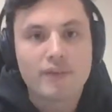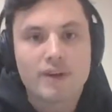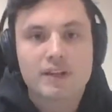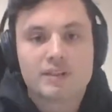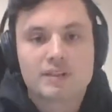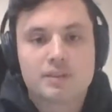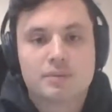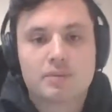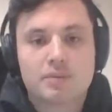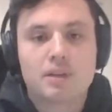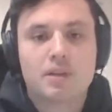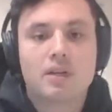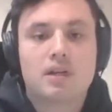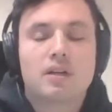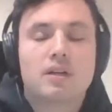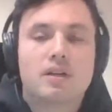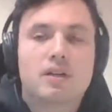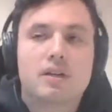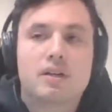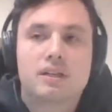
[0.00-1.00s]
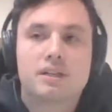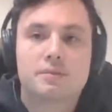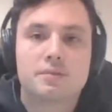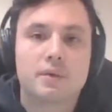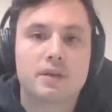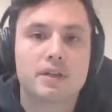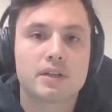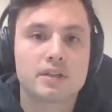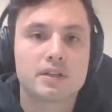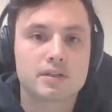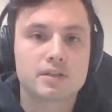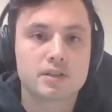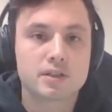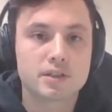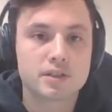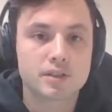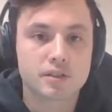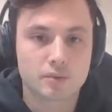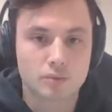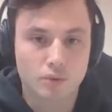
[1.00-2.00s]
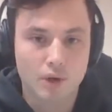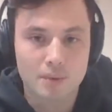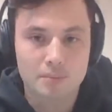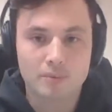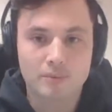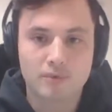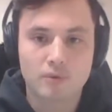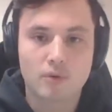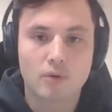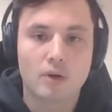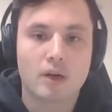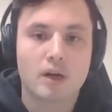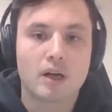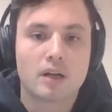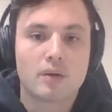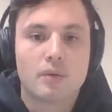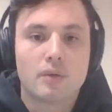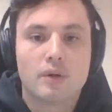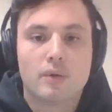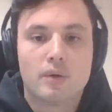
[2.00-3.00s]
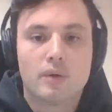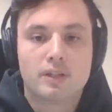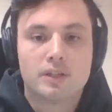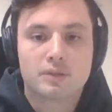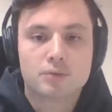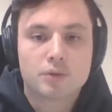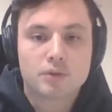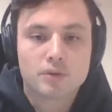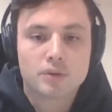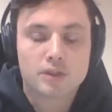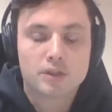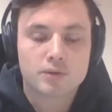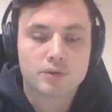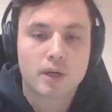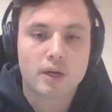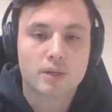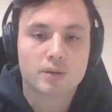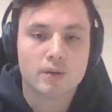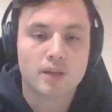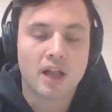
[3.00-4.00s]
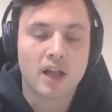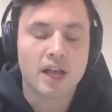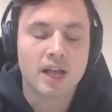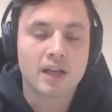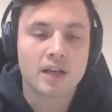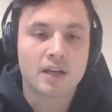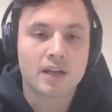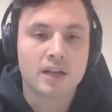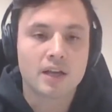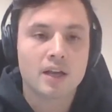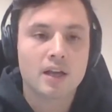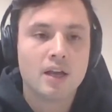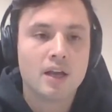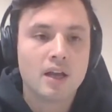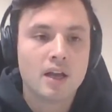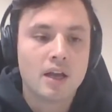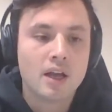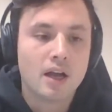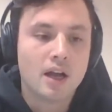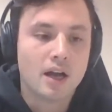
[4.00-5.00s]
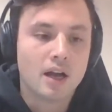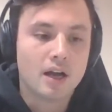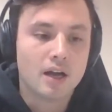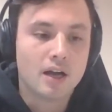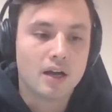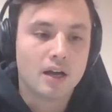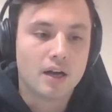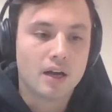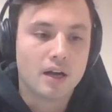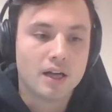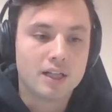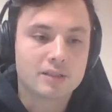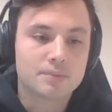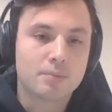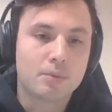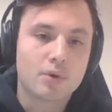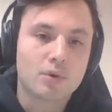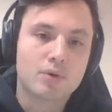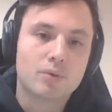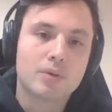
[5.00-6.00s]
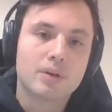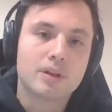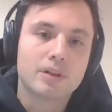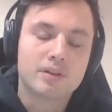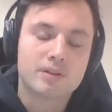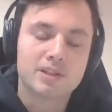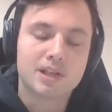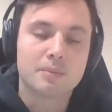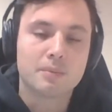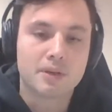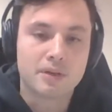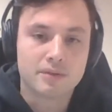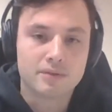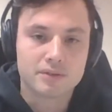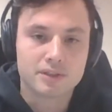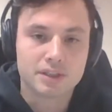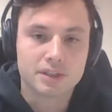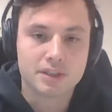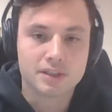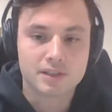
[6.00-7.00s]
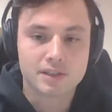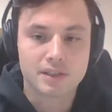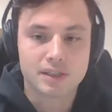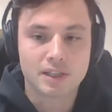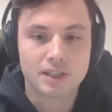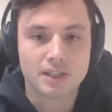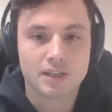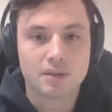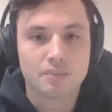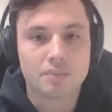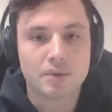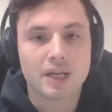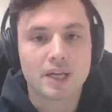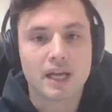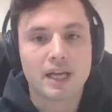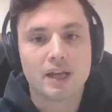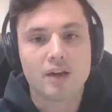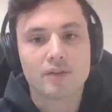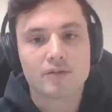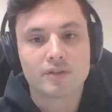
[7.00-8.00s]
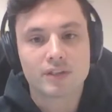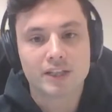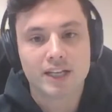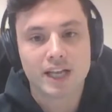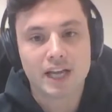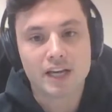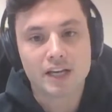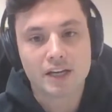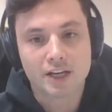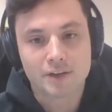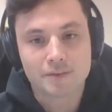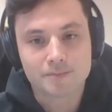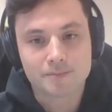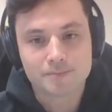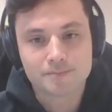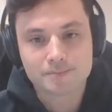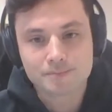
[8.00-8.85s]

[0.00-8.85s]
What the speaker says: had a similar experience just right before we jumped on this radical hang. I spoke with Sami. She's the BA over in Kenya.